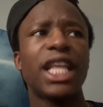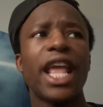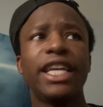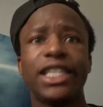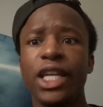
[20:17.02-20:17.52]

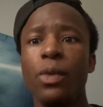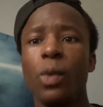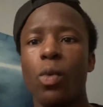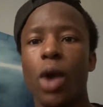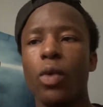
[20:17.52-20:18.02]
she
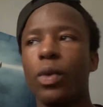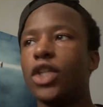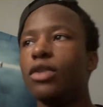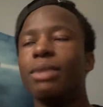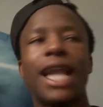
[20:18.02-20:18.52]
will work with
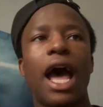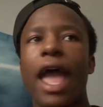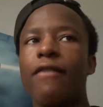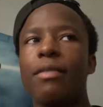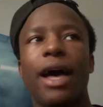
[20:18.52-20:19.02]
you, but not
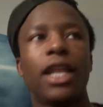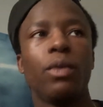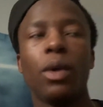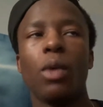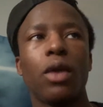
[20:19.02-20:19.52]
everybody
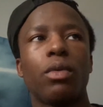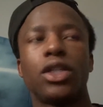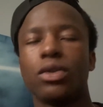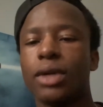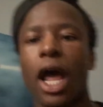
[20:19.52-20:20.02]
will work
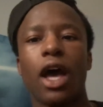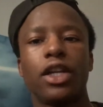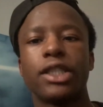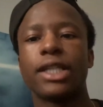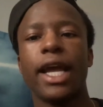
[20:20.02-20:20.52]
with you, and I
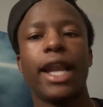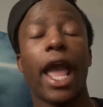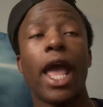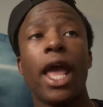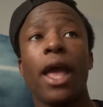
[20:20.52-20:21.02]
understand that.
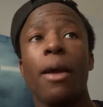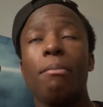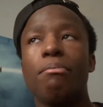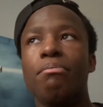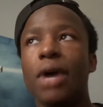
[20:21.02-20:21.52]

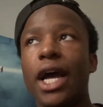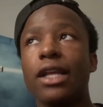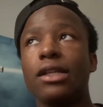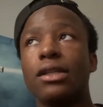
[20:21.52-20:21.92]
But